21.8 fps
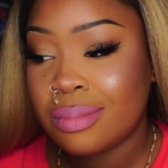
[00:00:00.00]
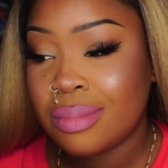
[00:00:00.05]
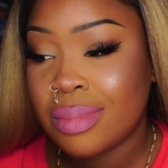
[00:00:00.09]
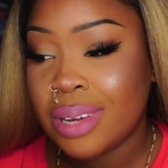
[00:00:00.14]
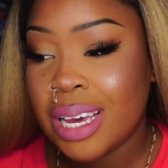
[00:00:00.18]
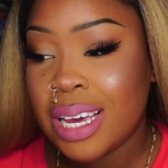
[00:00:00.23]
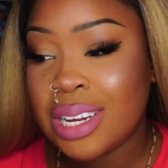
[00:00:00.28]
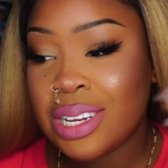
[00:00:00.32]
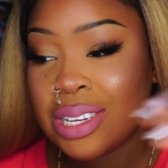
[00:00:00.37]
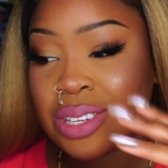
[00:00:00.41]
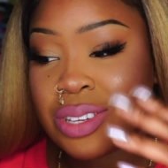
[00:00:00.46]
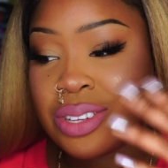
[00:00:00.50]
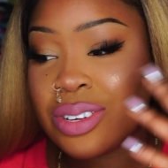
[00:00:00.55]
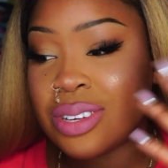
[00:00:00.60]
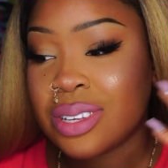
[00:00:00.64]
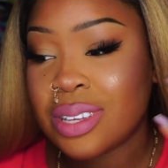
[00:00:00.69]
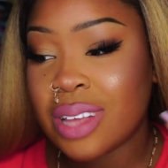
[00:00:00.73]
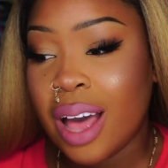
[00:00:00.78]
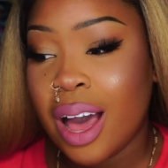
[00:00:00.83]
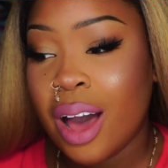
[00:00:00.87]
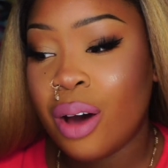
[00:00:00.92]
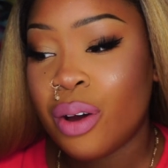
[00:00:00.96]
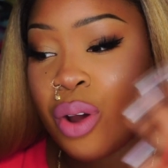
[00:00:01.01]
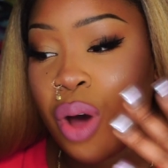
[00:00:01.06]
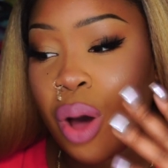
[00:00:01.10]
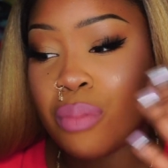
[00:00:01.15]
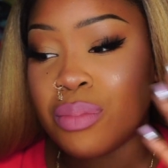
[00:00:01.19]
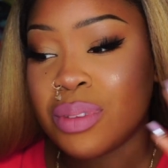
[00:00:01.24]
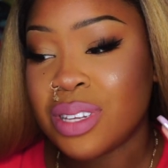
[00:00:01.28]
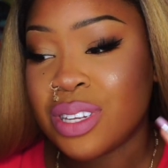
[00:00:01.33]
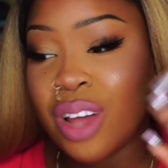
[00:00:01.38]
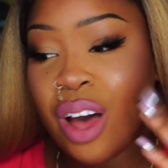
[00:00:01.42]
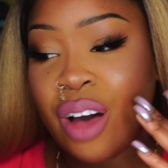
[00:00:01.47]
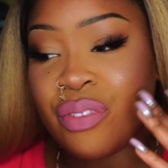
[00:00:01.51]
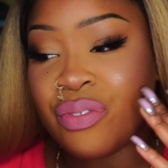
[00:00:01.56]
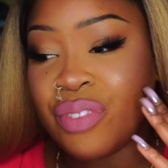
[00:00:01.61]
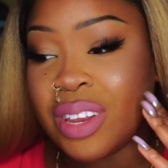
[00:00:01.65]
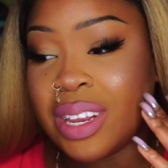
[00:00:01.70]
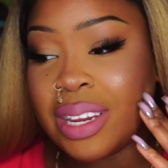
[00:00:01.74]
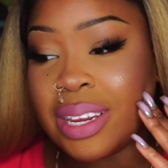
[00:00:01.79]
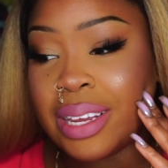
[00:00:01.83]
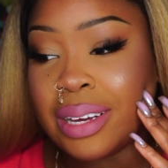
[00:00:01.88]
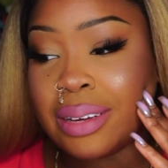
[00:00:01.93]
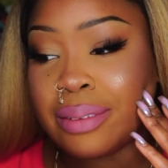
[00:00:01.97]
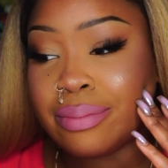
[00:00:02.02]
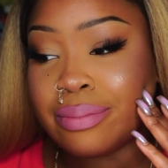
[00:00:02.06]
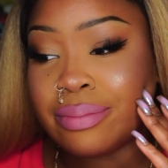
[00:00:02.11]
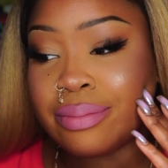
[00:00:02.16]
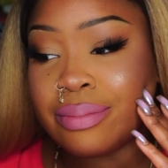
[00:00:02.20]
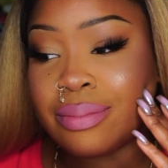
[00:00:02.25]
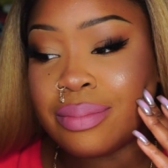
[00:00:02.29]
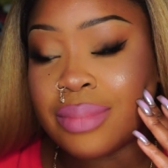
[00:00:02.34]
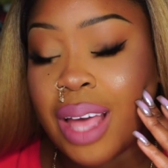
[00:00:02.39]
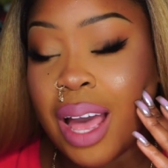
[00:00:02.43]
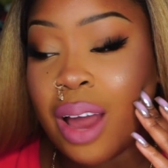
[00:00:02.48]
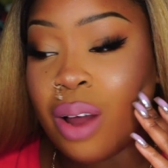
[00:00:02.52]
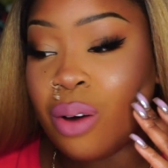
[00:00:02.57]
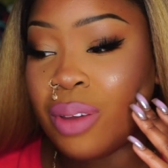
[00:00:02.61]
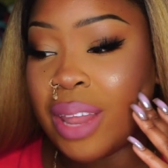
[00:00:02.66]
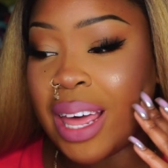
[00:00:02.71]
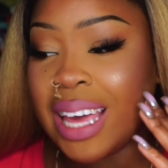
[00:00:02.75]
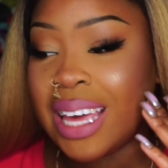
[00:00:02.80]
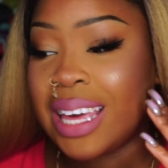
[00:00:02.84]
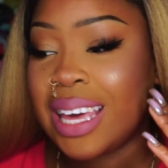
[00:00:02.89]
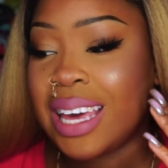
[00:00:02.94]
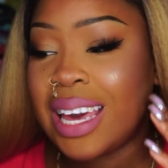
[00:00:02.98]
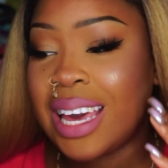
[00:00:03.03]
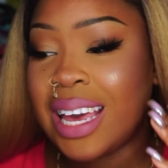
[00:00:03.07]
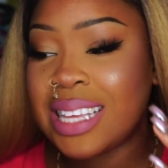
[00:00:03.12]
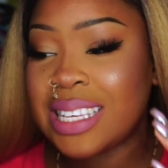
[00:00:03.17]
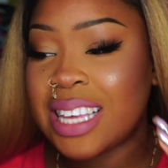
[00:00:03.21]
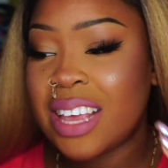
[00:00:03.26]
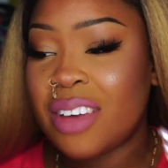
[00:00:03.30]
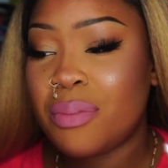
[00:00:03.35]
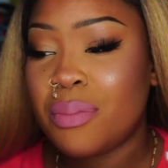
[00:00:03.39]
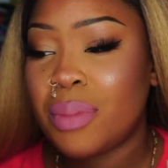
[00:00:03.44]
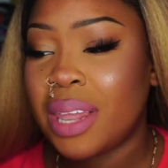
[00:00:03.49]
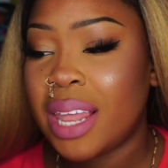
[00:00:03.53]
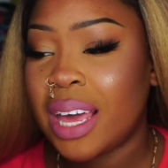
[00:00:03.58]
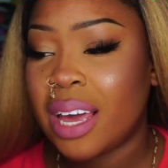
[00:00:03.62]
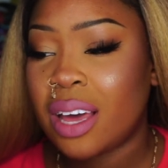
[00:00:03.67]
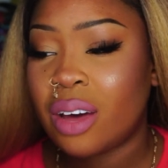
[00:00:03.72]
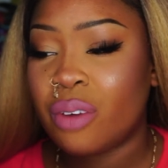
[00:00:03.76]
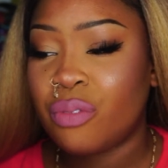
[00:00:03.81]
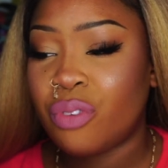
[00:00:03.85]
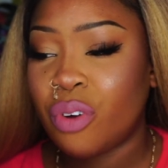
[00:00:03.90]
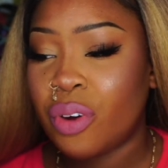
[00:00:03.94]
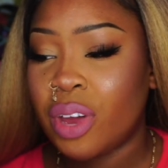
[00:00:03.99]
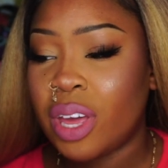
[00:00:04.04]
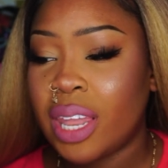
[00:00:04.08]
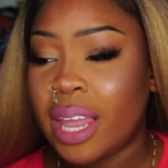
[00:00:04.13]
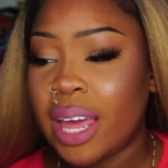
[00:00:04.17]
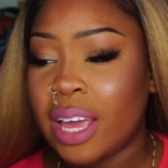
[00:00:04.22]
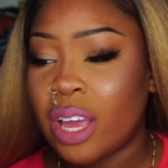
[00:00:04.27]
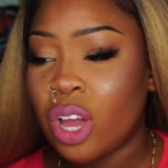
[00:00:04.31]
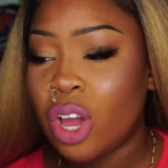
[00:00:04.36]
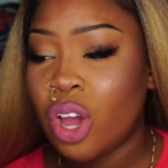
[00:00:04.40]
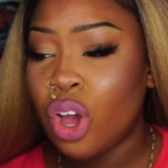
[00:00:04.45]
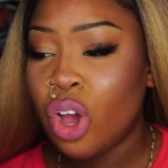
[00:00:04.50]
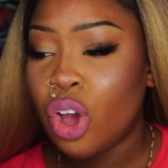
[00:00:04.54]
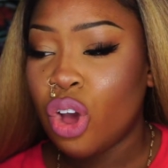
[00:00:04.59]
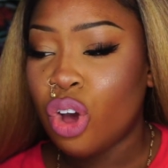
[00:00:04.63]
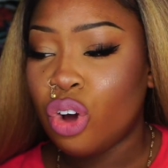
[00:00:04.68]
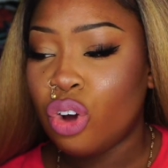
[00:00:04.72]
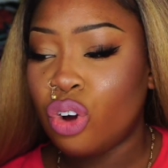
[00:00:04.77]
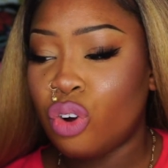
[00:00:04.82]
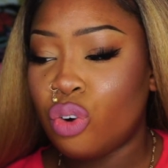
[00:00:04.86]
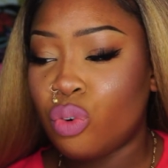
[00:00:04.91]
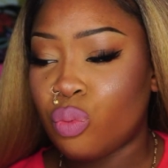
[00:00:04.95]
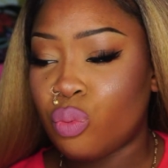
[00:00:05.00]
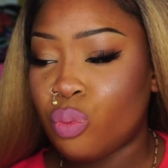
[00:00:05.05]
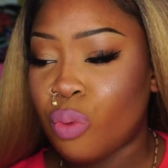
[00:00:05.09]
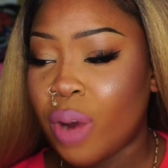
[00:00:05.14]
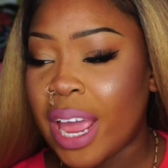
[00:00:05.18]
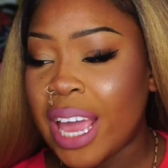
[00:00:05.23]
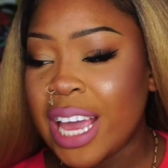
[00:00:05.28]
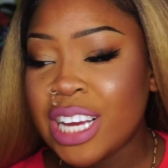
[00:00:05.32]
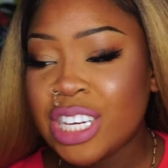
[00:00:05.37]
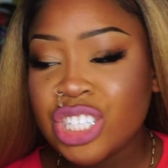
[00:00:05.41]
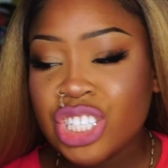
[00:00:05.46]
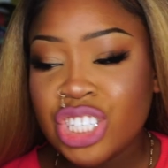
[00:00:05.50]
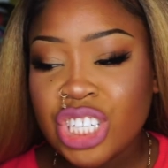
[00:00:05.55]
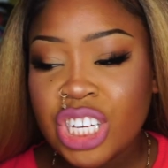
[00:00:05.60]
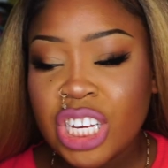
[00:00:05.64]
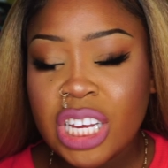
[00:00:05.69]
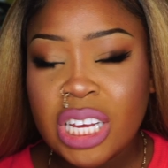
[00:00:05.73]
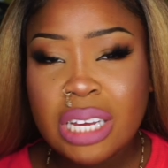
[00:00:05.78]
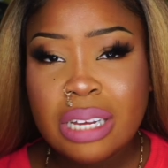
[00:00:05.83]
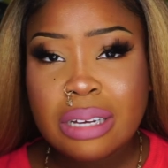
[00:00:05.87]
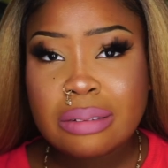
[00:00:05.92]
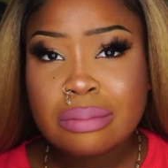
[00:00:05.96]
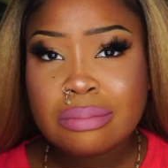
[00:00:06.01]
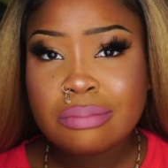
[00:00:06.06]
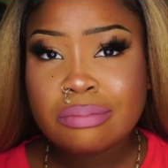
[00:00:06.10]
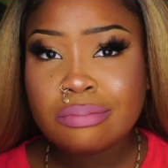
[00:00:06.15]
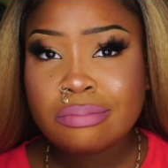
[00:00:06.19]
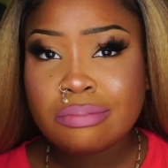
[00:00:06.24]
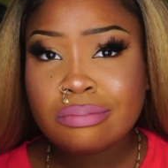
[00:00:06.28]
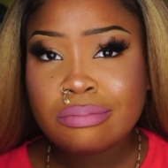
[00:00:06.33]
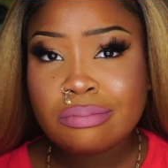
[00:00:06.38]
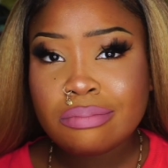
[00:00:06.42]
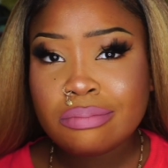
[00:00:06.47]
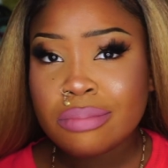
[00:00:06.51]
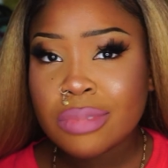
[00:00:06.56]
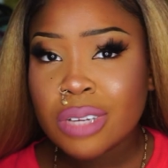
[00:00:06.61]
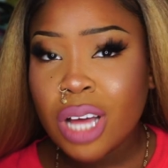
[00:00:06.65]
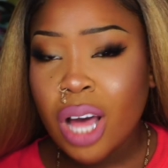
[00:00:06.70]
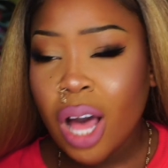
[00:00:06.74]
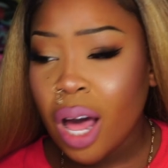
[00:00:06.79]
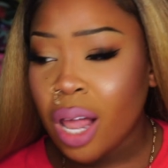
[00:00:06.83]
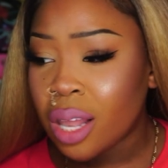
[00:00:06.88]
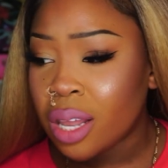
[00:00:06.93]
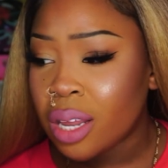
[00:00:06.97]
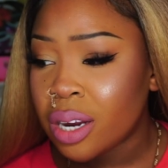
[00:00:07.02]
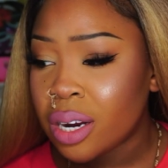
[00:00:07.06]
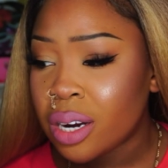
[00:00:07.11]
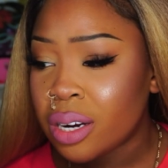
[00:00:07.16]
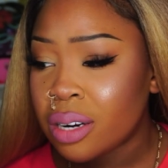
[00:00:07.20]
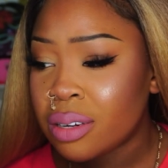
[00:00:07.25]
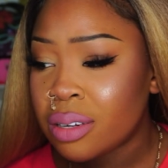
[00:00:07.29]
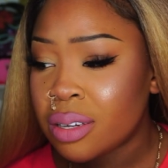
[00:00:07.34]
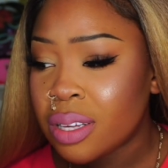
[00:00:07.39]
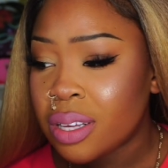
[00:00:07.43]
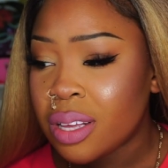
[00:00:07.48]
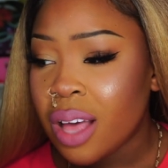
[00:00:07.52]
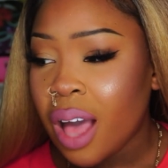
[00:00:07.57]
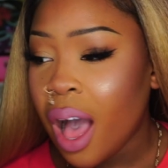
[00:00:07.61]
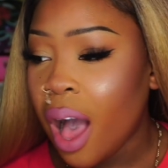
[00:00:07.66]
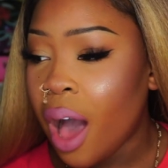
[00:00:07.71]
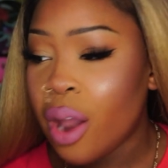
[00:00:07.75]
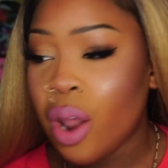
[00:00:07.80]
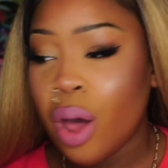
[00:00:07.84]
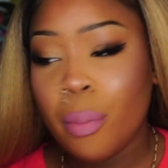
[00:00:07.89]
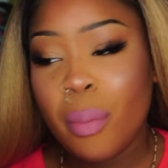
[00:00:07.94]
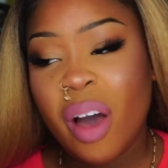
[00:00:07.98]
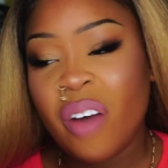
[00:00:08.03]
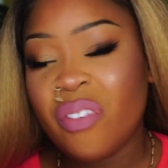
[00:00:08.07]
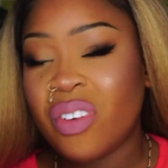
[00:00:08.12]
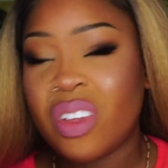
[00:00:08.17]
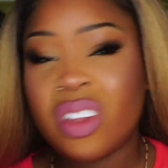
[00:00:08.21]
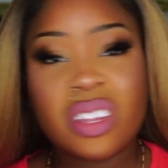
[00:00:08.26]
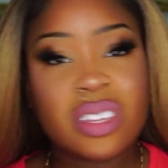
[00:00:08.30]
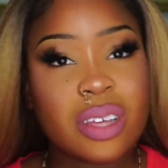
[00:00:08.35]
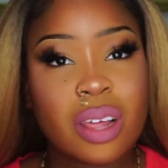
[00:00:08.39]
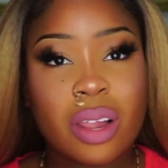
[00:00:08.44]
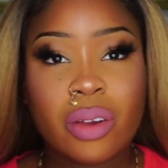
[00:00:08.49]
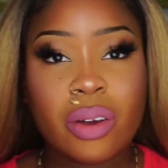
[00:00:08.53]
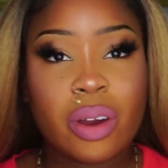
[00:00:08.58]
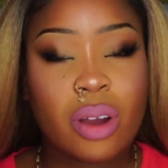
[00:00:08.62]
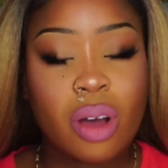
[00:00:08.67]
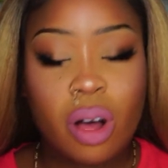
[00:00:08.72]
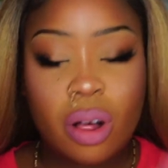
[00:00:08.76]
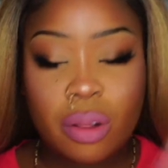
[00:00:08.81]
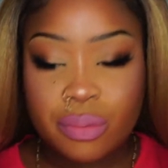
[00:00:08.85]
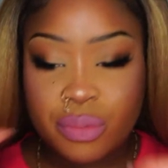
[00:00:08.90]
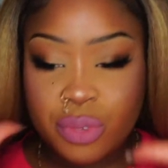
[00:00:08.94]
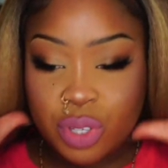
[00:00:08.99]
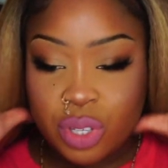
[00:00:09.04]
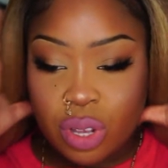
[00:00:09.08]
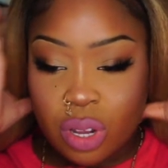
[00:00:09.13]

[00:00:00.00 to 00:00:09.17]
It just looks, I don't know, I'm just not feeling it. I don't like it. It's giving me like a very like grayish color. I don't know, I'm not feeling this color at all.